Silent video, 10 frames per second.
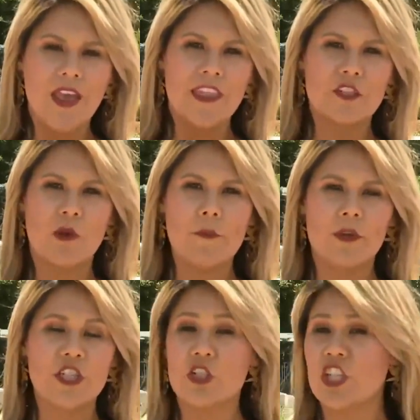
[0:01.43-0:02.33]
That's right,
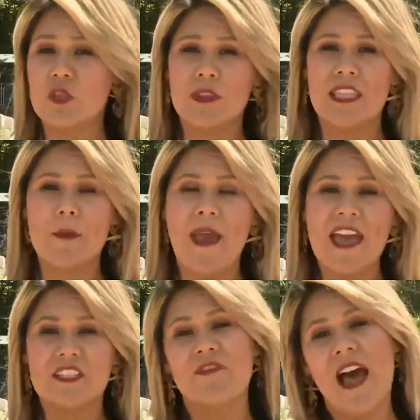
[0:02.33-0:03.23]
Bridget. Just within the
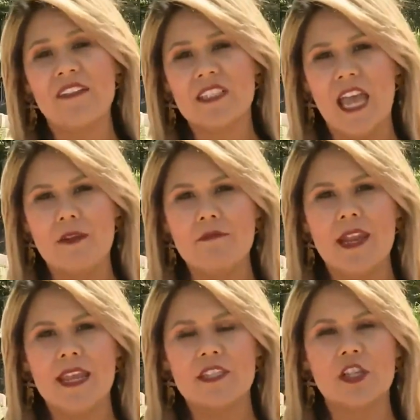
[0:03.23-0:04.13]
past five, ten
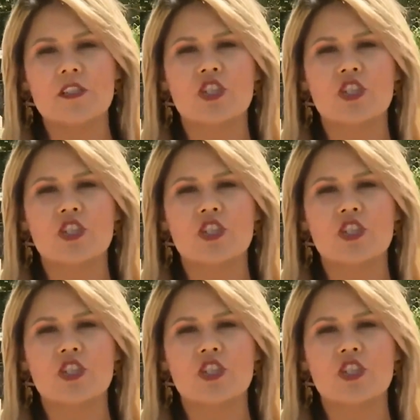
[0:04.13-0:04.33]
minutes,